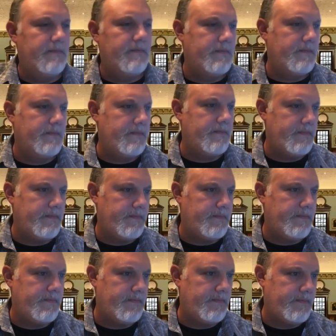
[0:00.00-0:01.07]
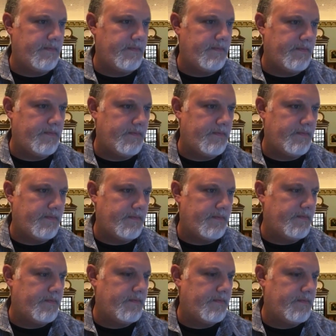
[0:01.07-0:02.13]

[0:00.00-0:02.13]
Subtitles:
Nobody speaks.